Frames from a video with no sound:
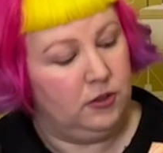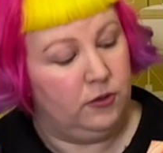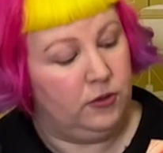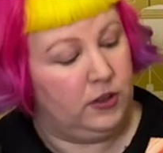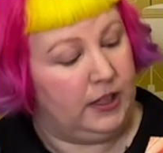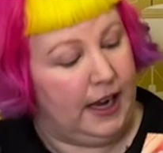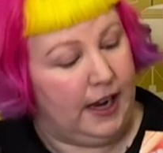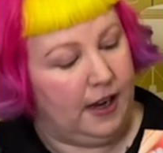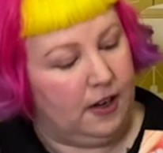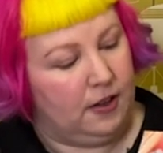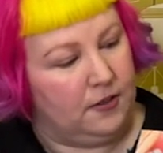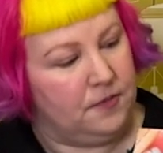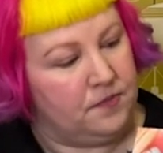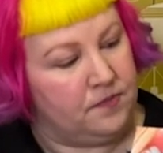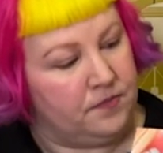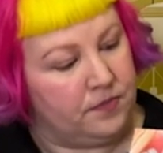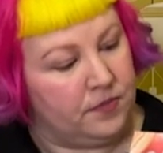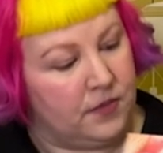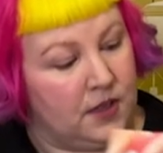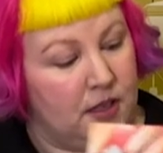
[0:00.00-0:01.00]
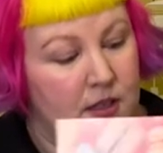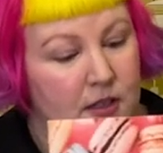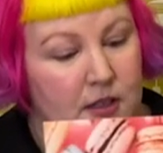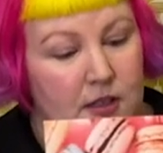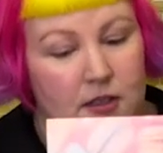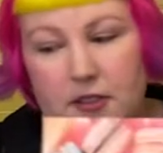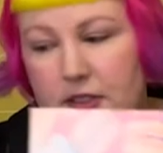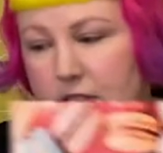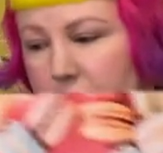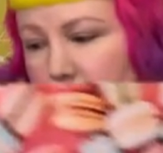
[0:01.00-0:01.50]
now.
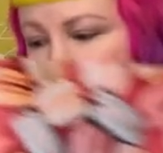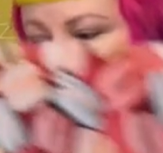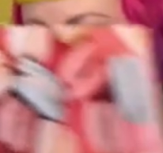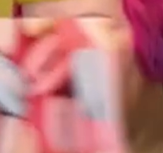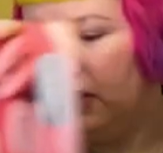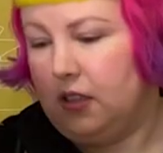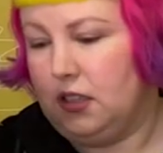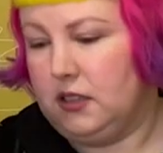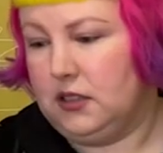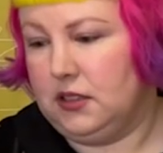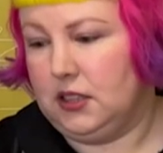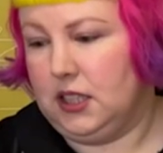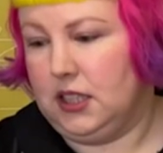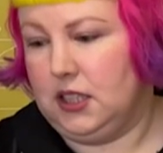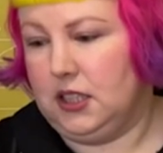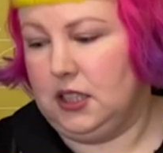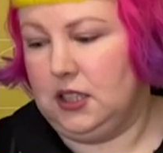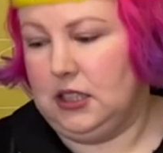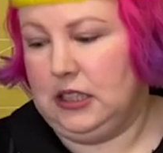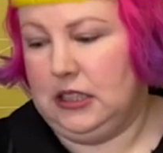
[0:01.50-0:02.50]
So I